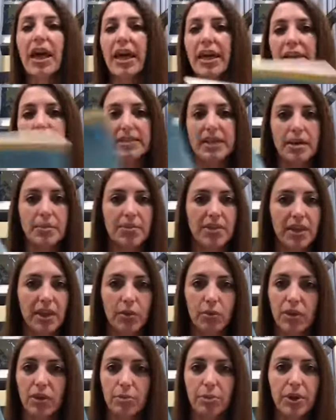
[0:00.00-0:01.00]
Same thing
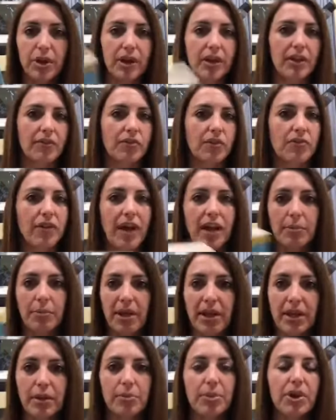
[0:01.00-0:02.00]
with a book. If you're
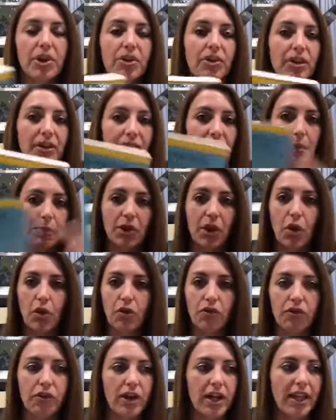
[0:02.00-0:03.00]
recommending a book, you're giving them the
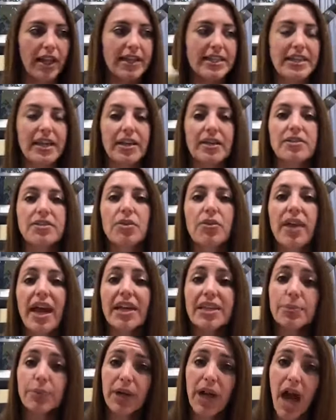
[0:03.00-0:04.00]
overall idea. So
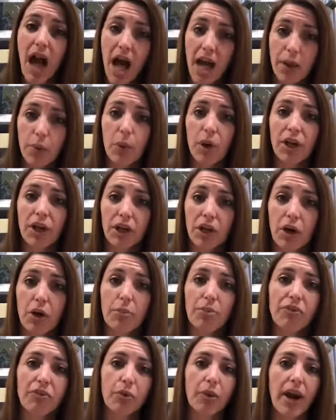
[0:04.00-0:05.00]
that's what I want to know
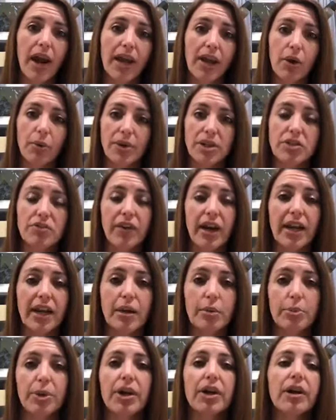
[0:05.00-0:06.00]
before I go into writing a
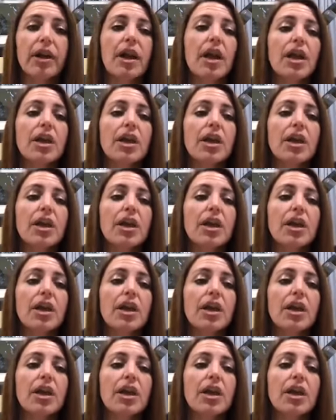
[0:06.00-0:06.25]
book.